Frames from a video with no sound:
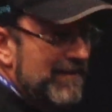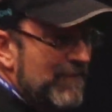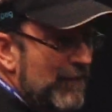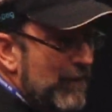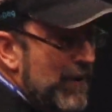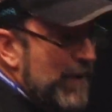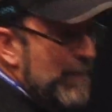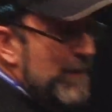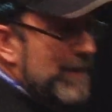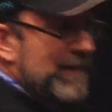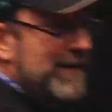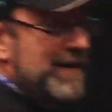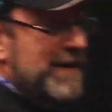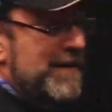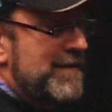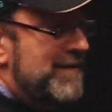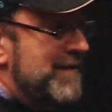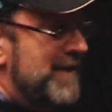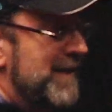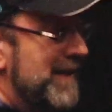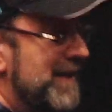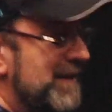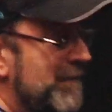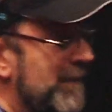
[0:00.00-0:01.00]
We
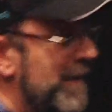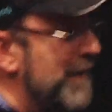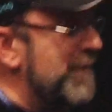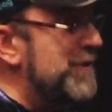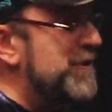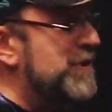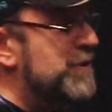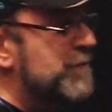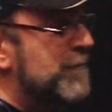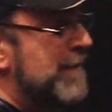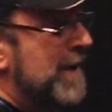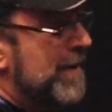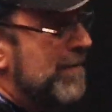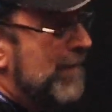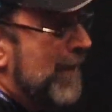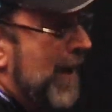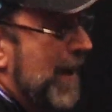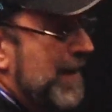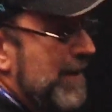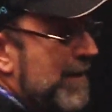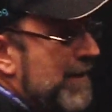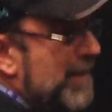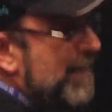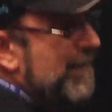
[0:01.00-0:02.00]
would
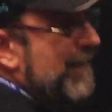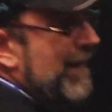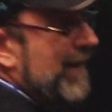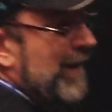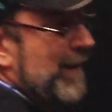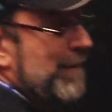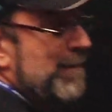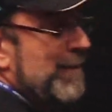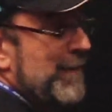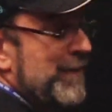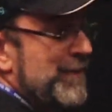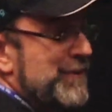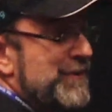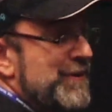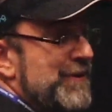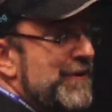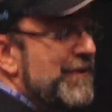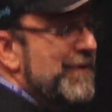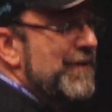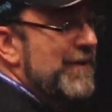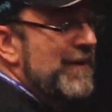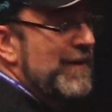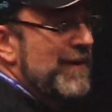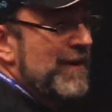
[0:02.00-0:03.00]
streamline the developers,
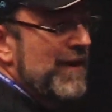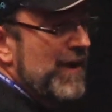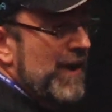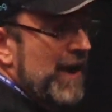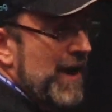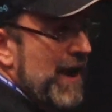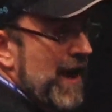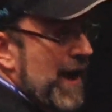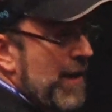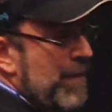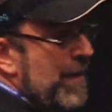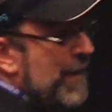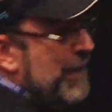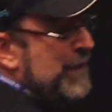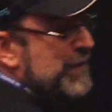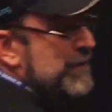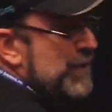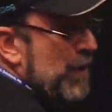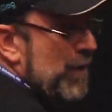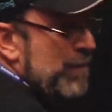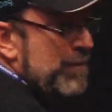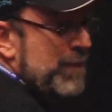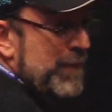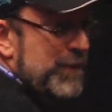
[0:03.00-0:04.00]
and we would
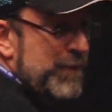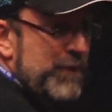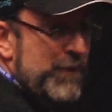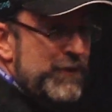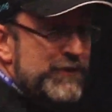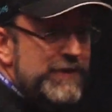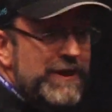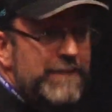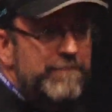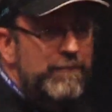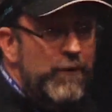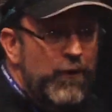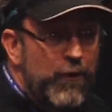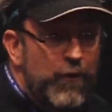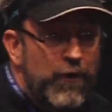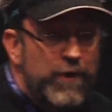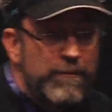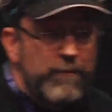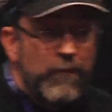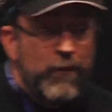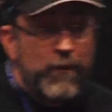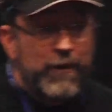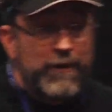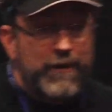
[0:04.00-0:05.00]
start producing more
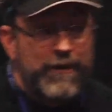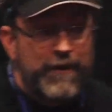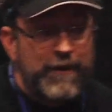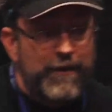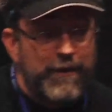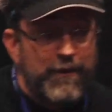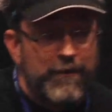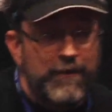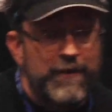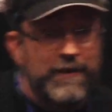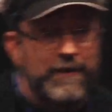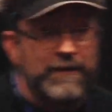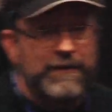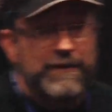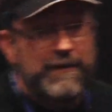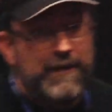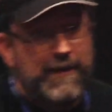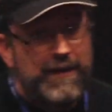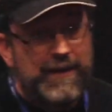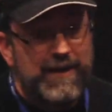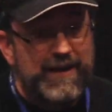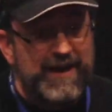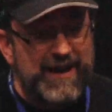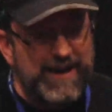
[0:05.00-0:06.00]
and more code,
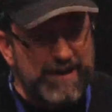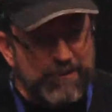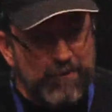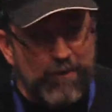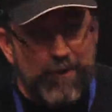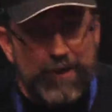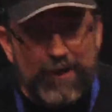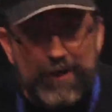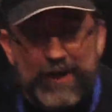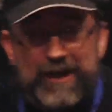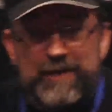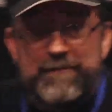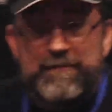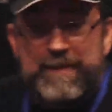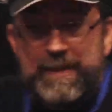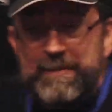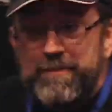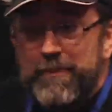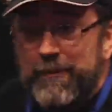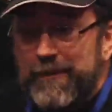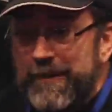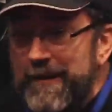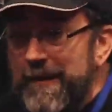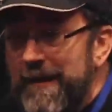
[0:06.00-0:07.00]
and the quality would be
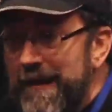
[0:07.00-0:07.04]
pretty